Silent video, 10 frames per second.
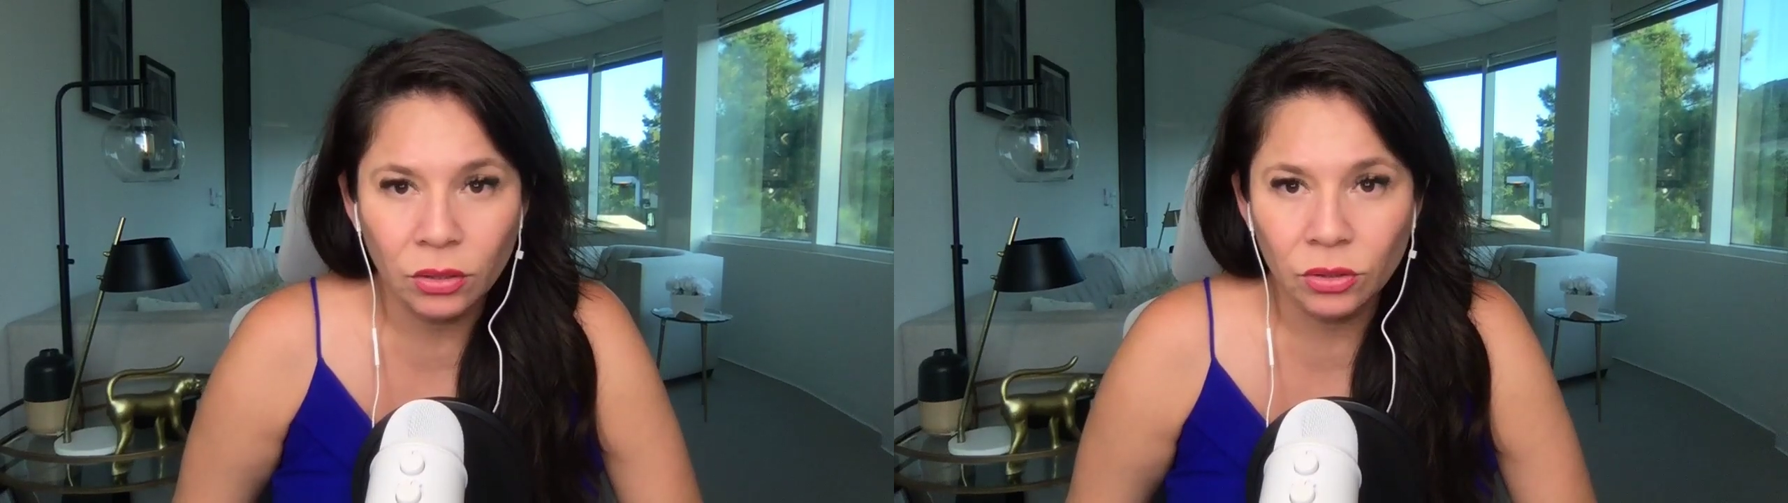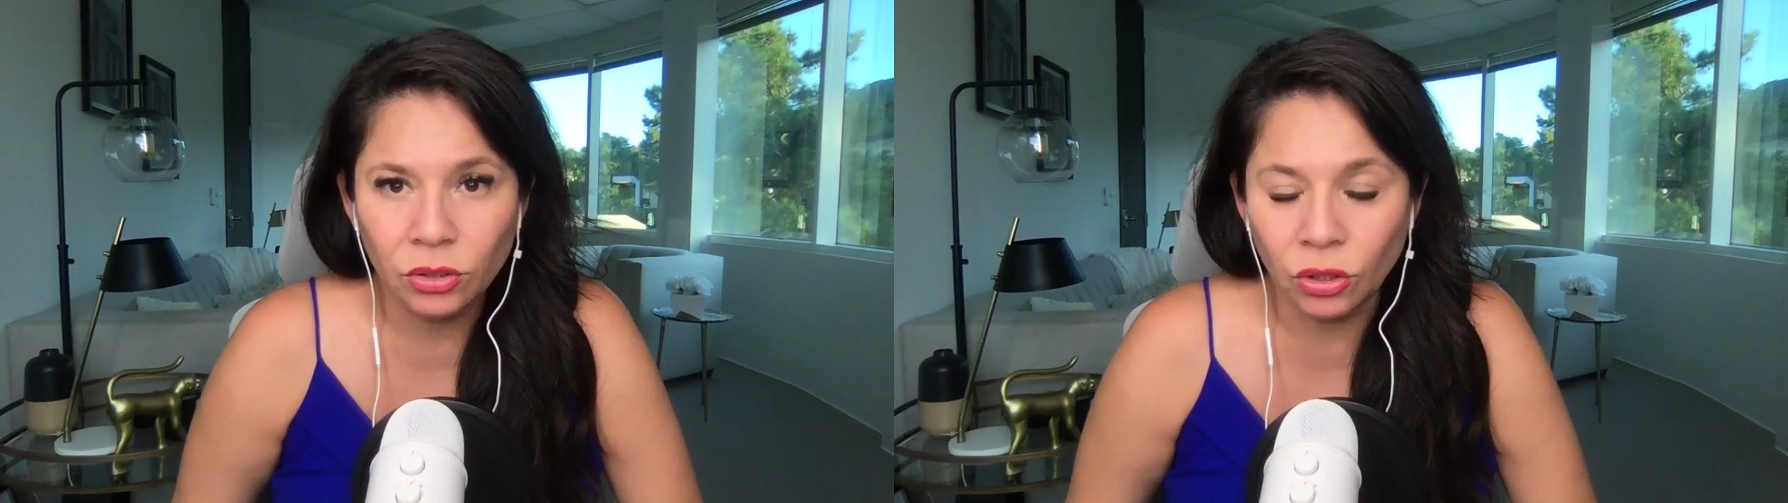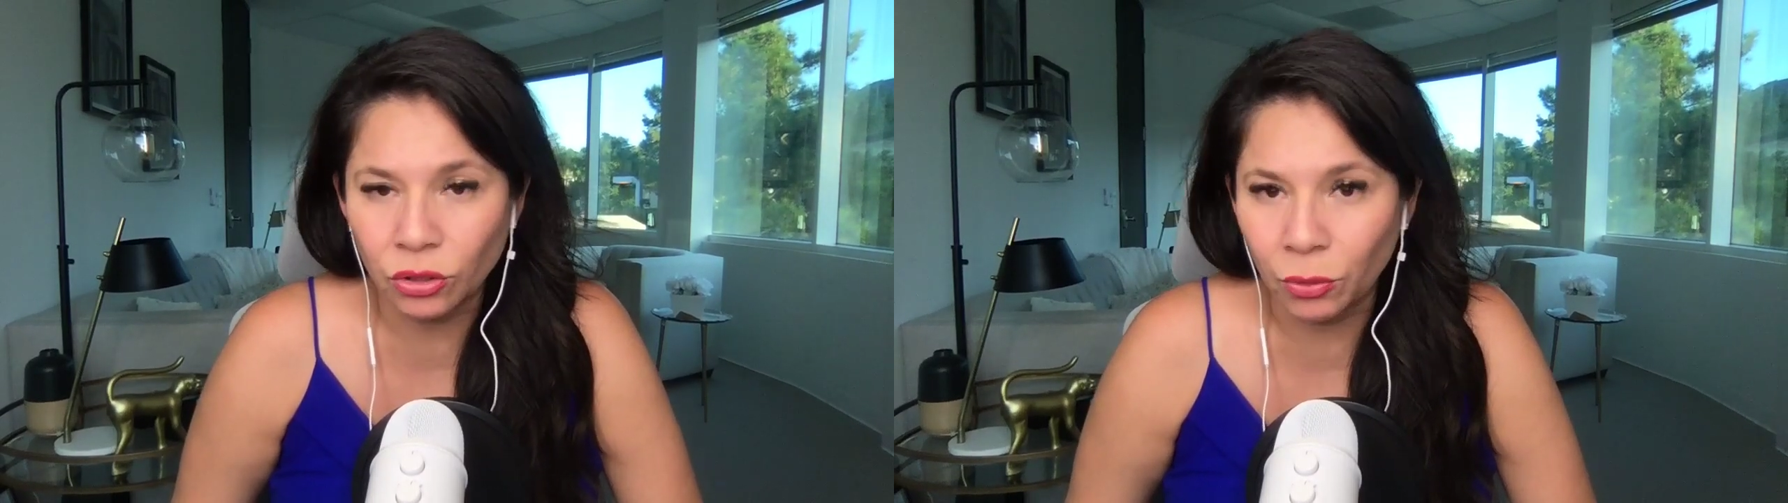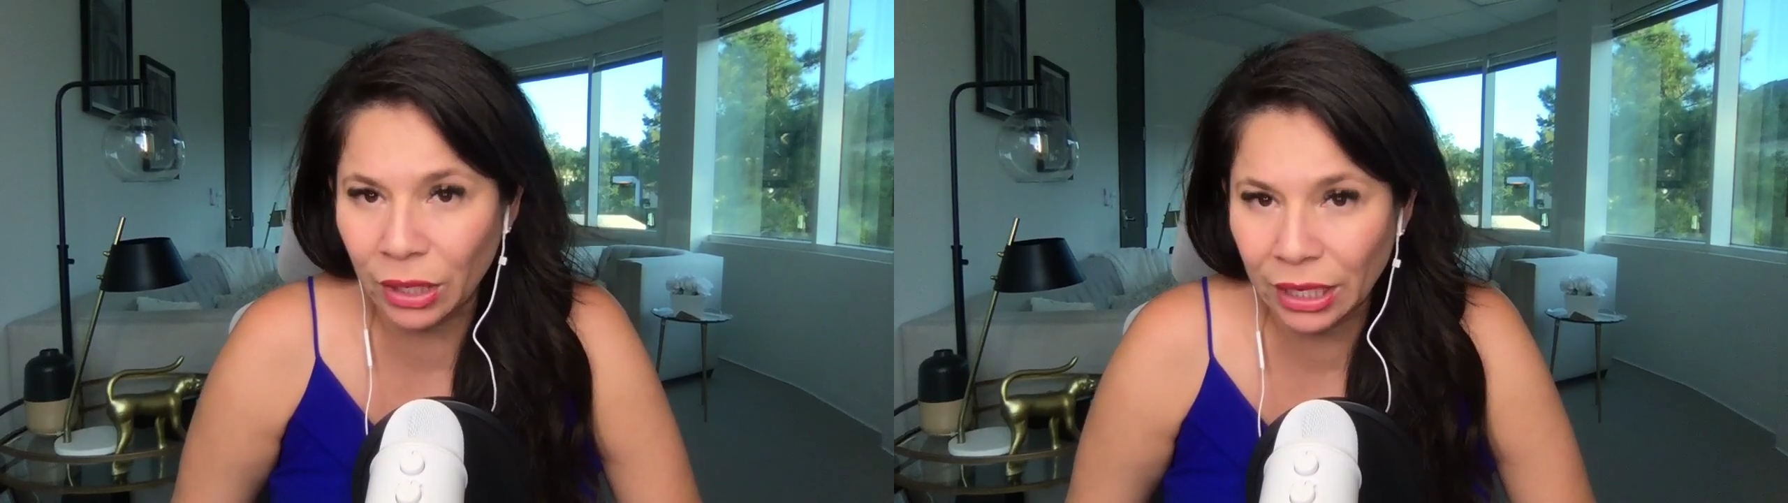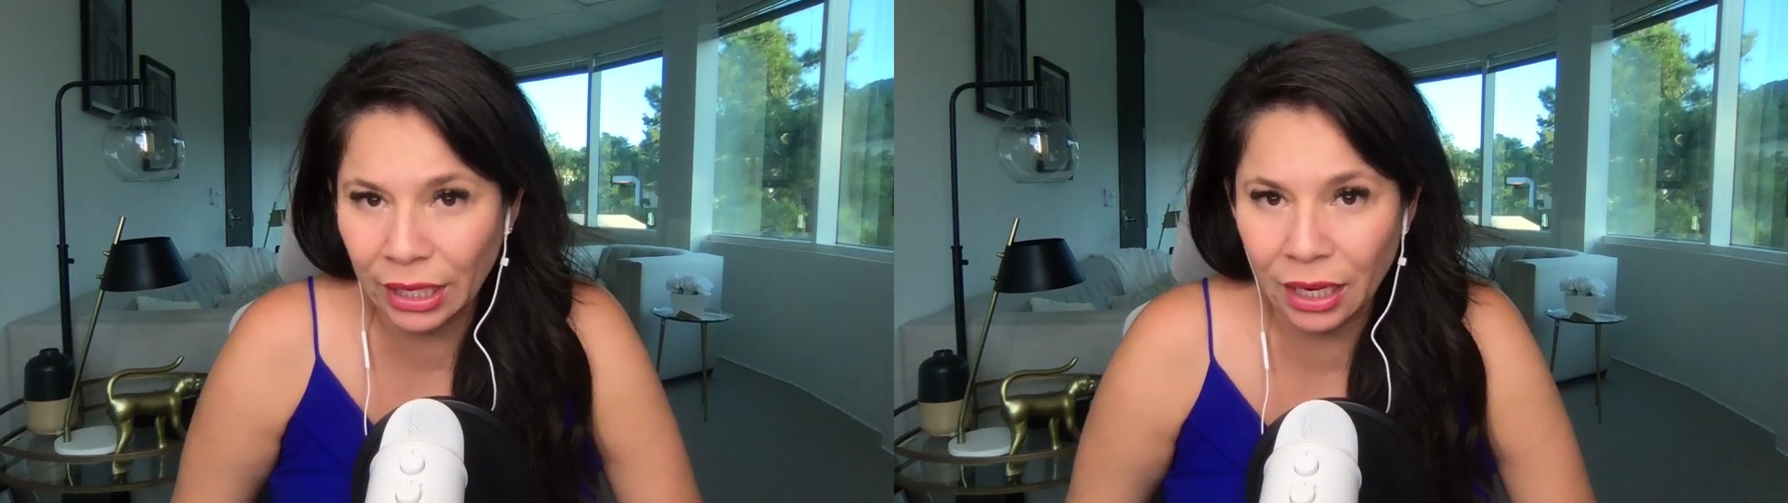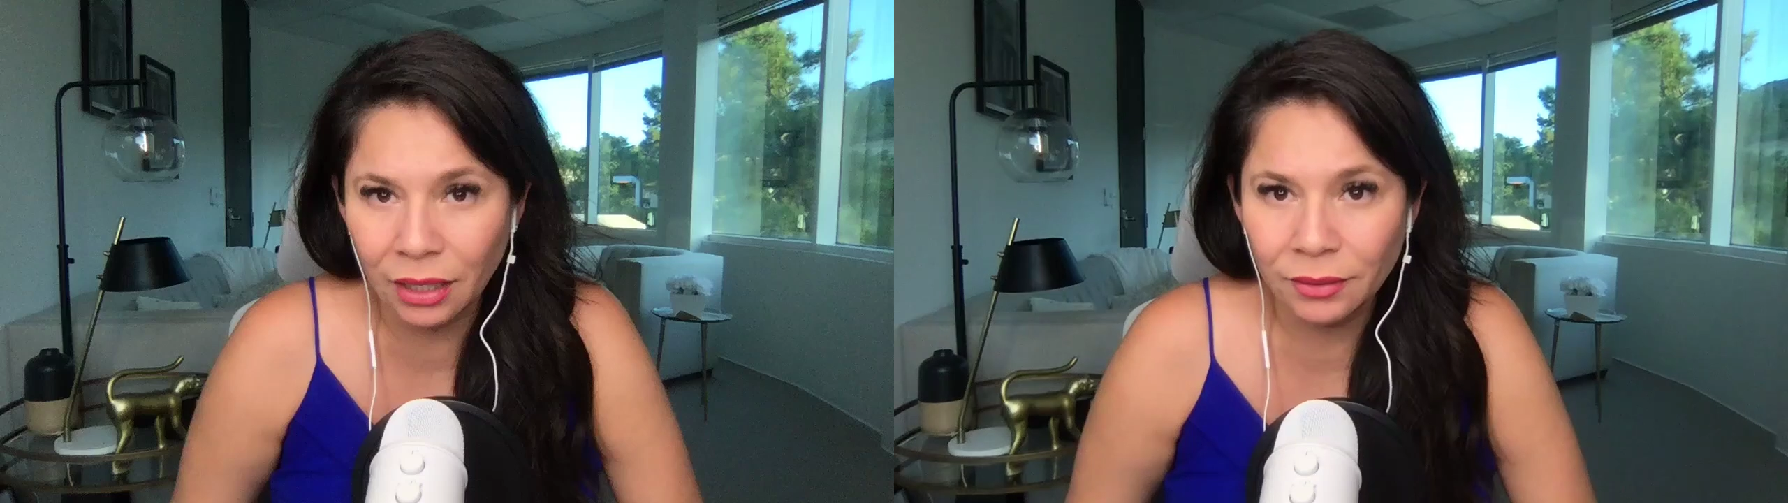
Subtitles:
social media?